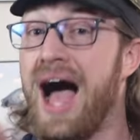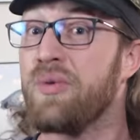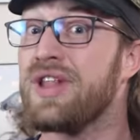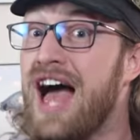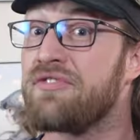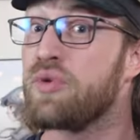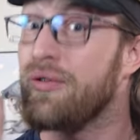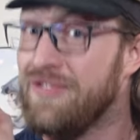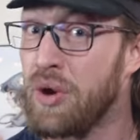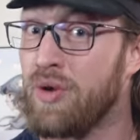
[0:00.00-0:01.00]
I will have a
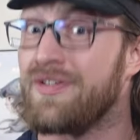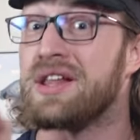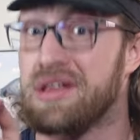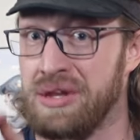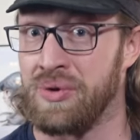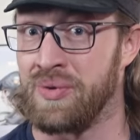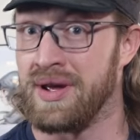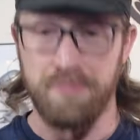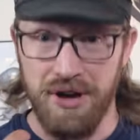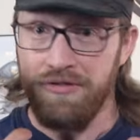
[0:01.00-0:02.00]
review of it soon,
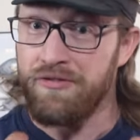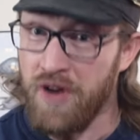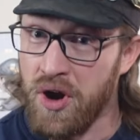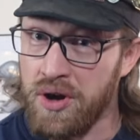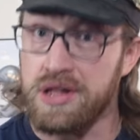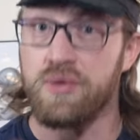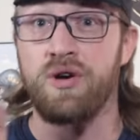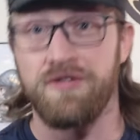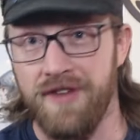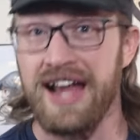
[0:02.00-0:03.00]
but first,
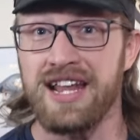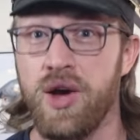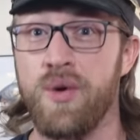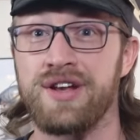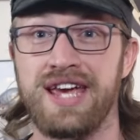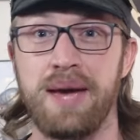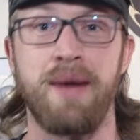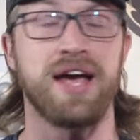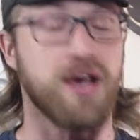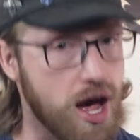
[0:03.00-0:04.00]
we're finally going to get
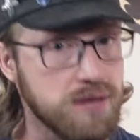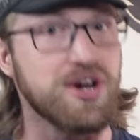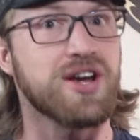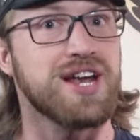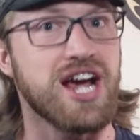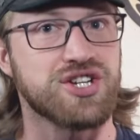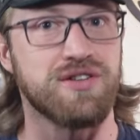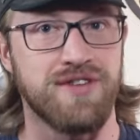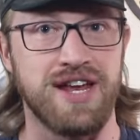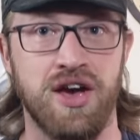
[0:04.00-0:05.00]
my Cosmere
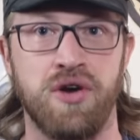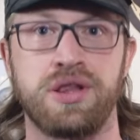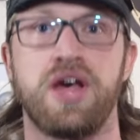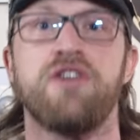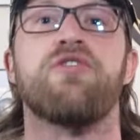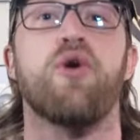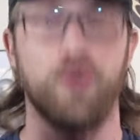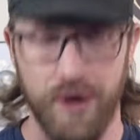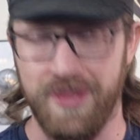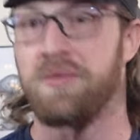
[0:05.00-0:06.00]
Connection videos
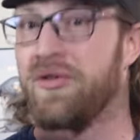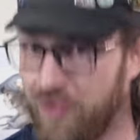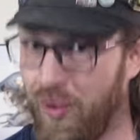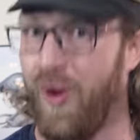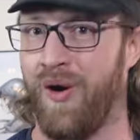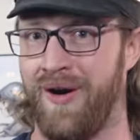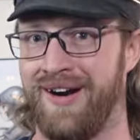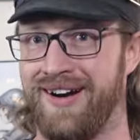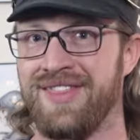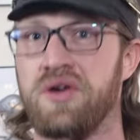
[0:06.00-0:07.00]
for Rhythm of
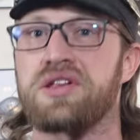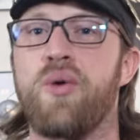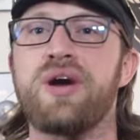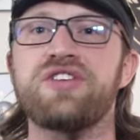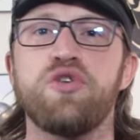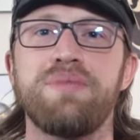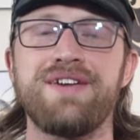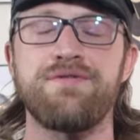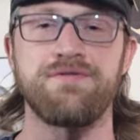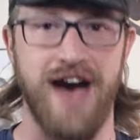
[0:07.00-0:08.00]
WoR. There's going to
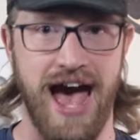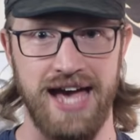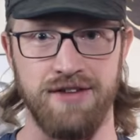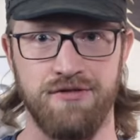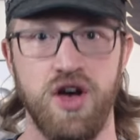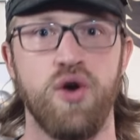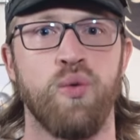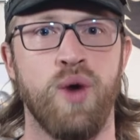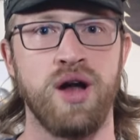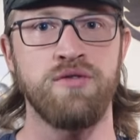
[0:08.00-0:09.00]
be five.
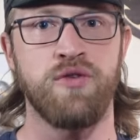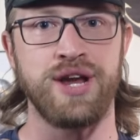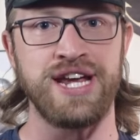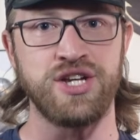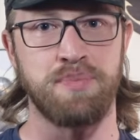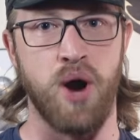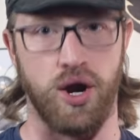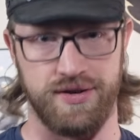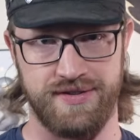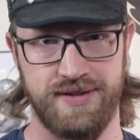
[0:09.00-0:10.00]
one for each
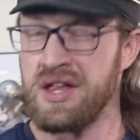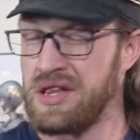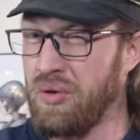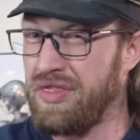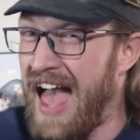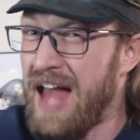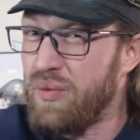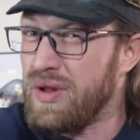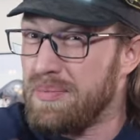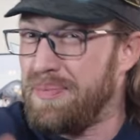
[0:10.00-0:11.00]
part. So that
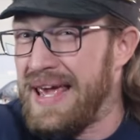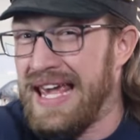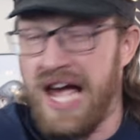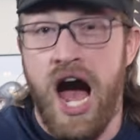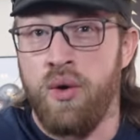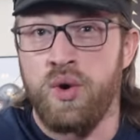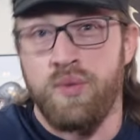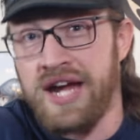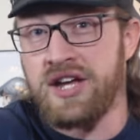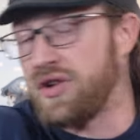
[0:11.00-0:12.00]
will be our
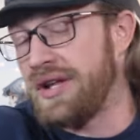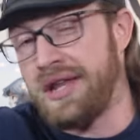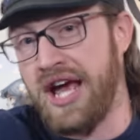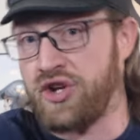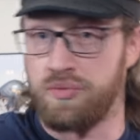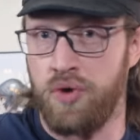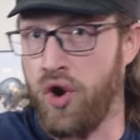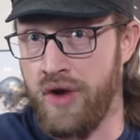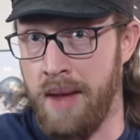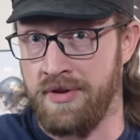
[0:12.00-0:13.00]
regularly scheduled
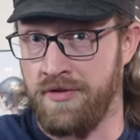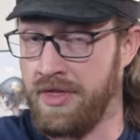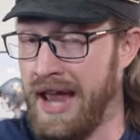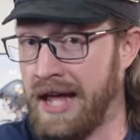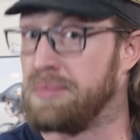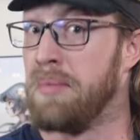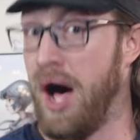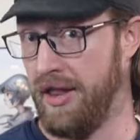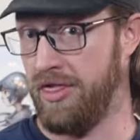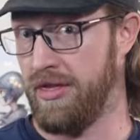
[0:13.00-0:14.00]
programming for the next
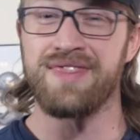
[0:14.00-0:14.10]
month.